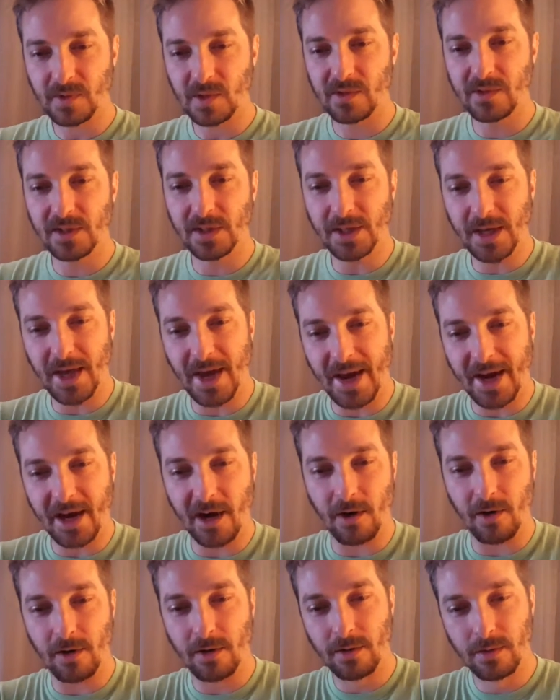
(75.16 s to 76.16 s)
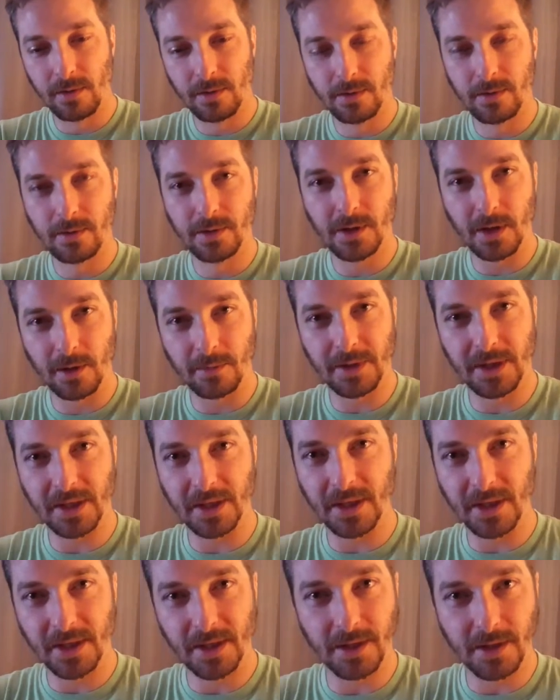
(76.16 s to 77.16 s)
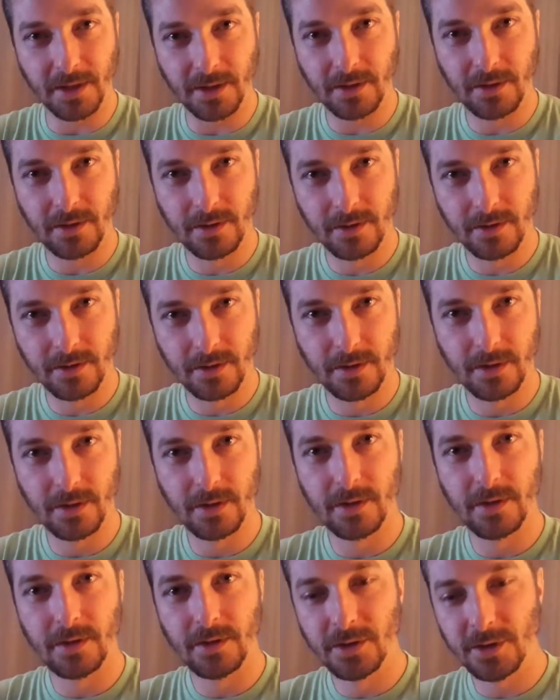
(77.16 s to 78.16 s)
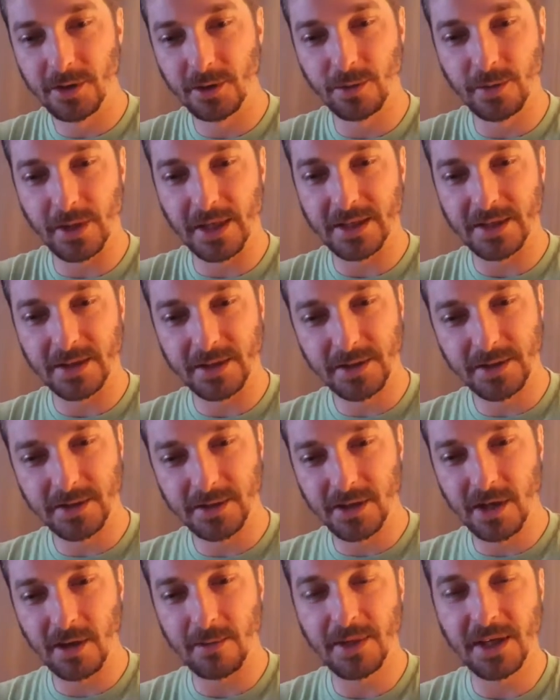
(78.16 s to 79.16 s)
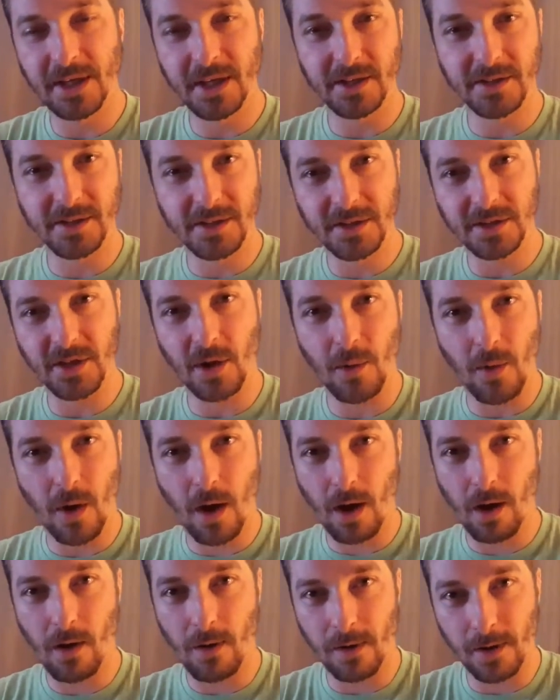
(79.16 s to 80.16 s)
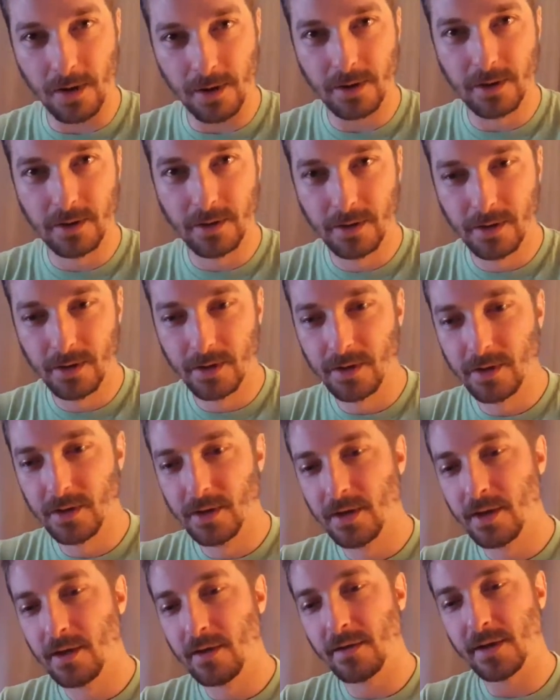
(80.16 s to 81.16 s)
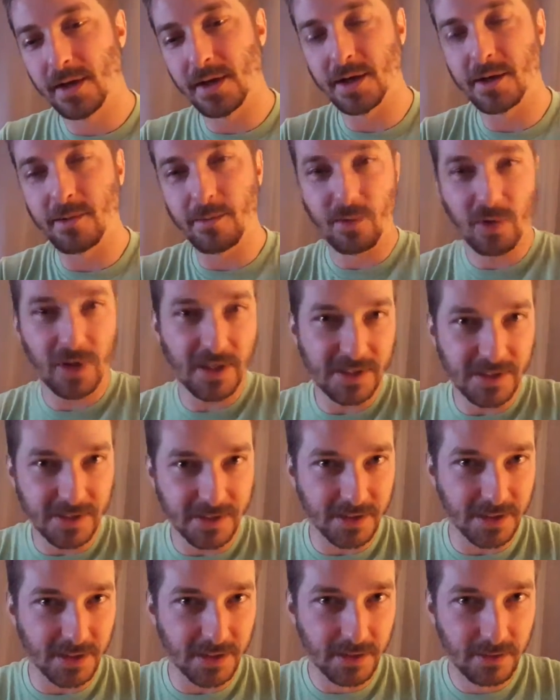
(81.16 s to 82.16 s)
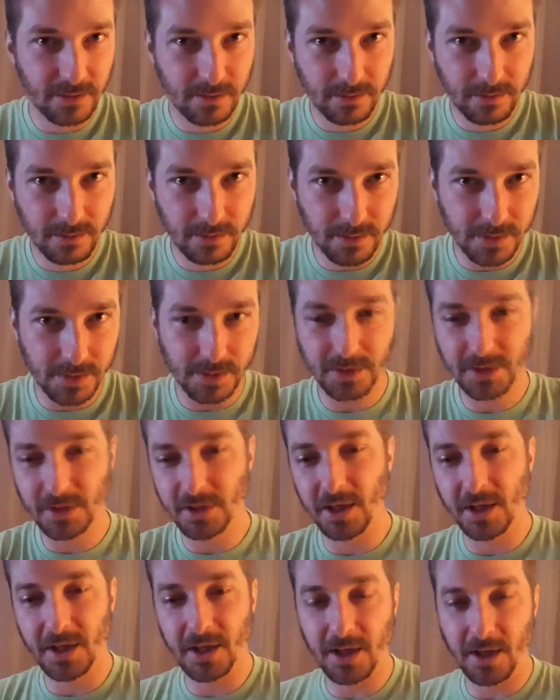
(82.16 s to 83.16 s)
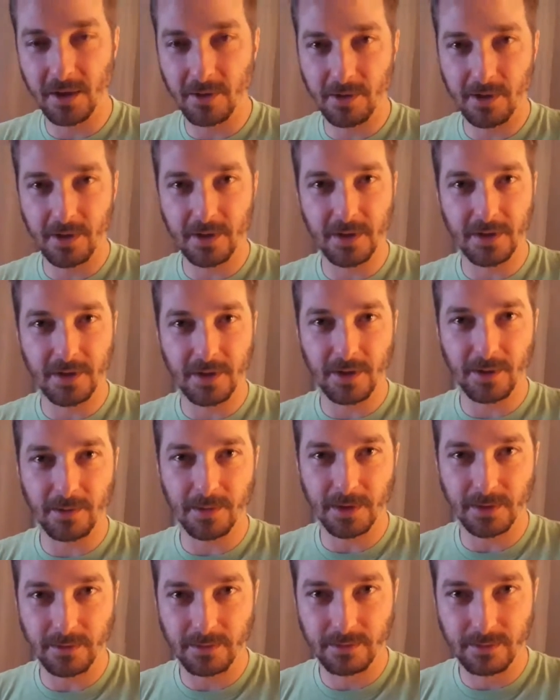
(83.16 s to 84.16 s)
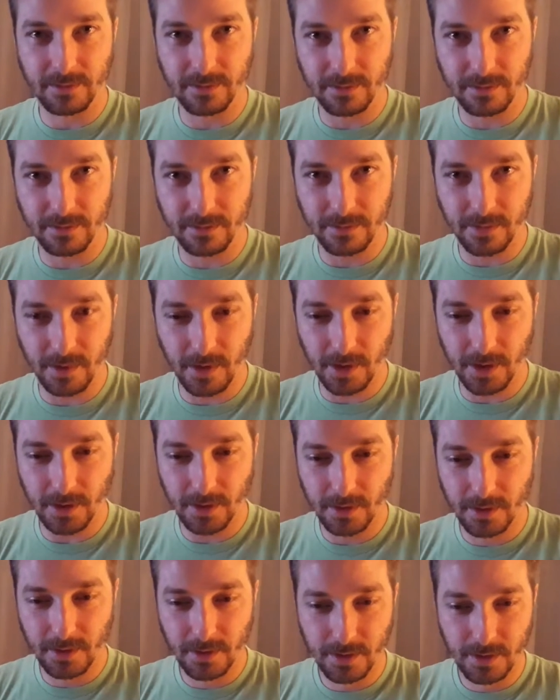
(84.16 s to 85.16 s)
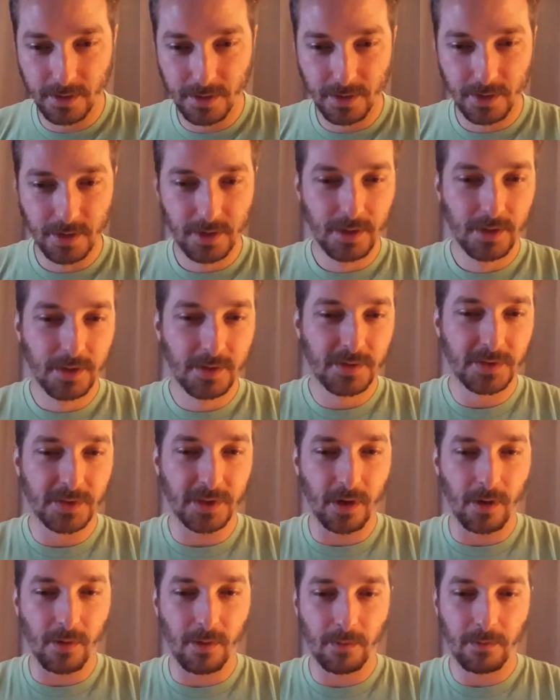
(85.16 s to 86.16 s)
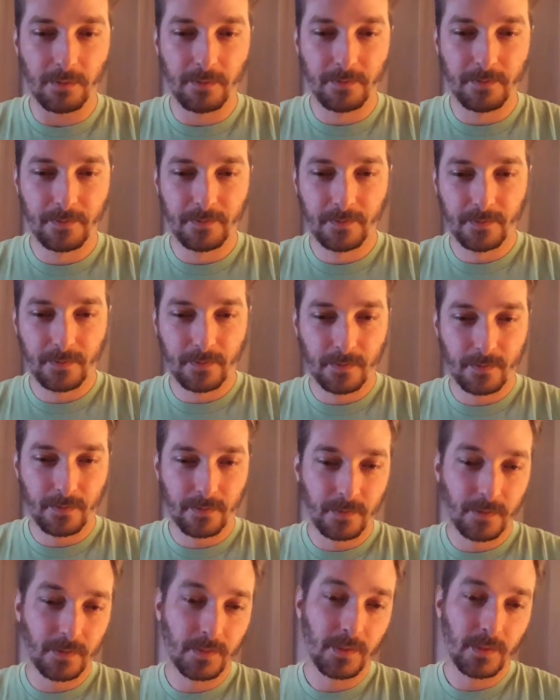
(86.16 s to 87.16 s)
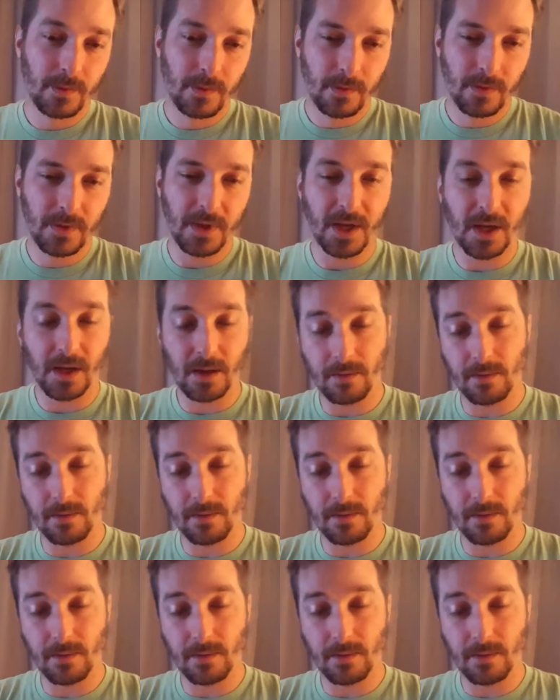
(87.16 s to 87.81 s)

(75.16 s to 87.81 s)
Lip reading: the air coming in to it is coming in so hard that it compresses it, so then you can get rid of the turbine, right? So they